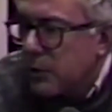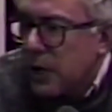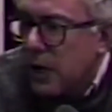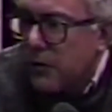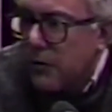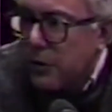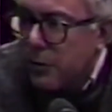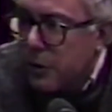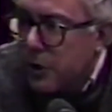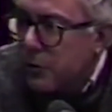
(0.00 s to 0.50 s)
We
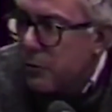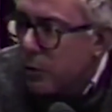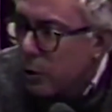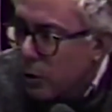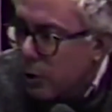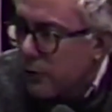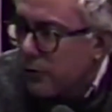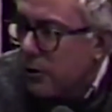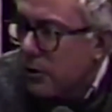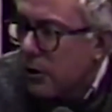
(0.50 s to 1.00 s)
have 3
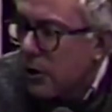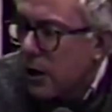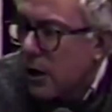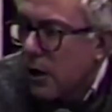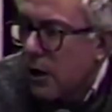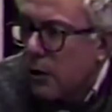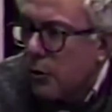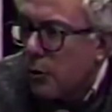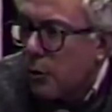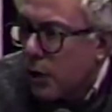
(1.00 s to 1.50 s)
beautiful
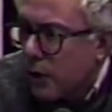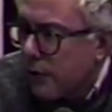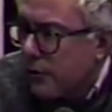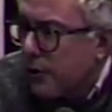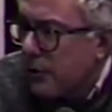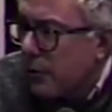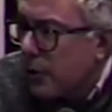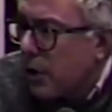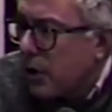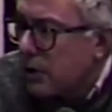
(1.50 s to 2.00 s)

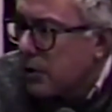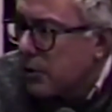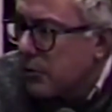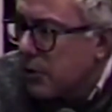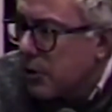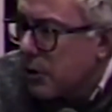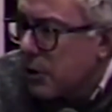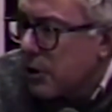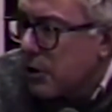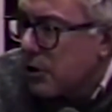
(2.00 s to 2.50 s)
waterfront parks in
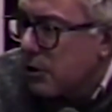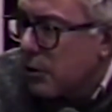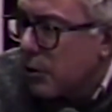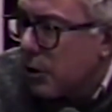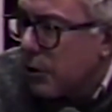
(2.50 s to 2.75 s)
Burlington: